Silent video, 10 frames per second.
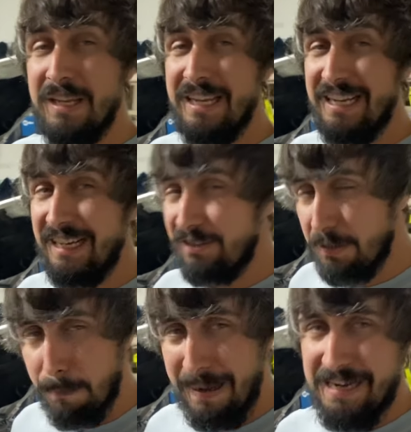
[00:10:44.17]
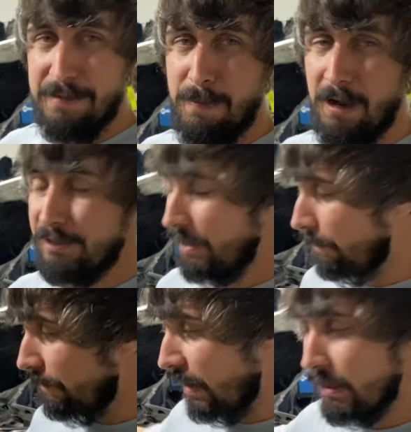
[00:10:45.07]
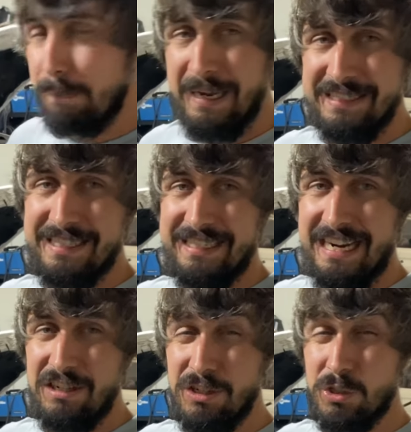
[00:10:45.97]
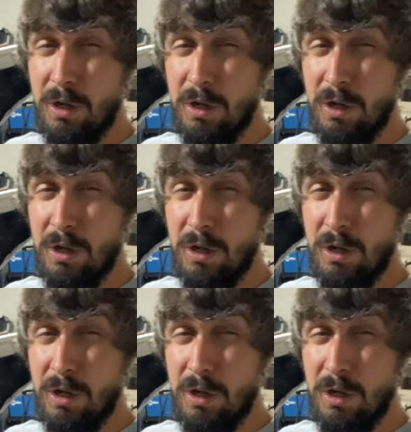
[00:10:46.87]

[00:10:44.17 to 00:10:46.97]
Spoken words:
It's the base model. It's got very basic gauges,